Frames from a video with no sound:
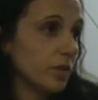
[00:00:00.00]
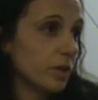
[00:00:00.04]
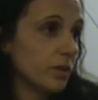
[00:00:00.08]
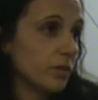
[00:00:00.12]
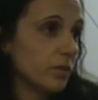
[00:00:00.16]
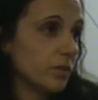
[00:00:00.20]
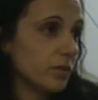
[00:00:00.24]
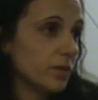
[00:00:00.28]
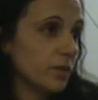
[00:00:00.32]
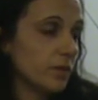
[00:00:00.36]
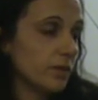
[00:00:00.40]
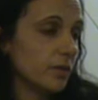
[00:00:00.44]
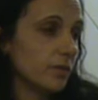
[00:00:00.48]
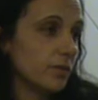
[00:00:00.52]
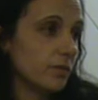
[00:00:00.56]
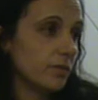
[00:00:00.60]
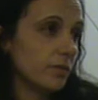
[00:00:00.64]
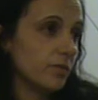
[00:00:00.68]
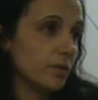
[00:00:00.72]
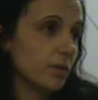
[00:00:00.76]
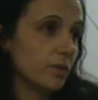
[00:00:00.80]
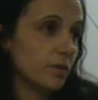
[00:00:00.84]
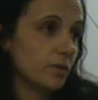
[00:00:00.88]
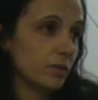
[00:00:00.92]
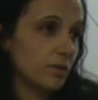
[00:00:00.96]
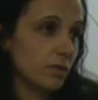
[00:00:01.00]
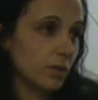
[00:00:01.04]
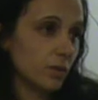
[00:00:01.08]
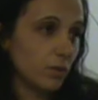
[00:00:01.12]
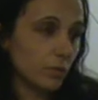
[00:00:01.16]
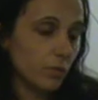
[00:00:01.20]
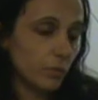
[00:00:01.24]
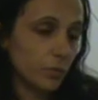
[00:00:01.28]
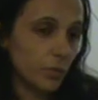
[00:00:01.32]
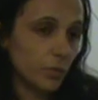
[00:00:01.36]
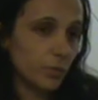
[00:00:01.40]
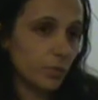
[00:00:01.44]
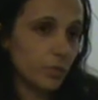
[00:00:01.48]
You know, there's a
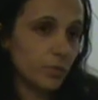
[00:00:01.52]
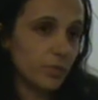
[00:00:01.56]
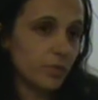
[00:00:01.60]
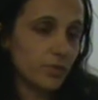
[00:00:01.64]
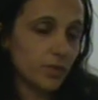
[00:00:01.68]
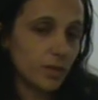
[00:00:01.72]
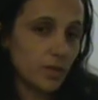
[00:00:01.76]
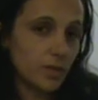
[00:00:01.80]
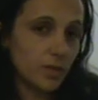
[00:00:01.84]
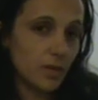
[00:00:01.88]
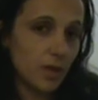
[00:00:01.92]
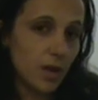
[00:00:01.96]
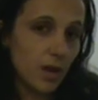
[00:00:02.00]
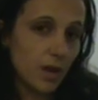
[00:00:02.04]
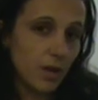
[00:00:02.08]
lot of problems in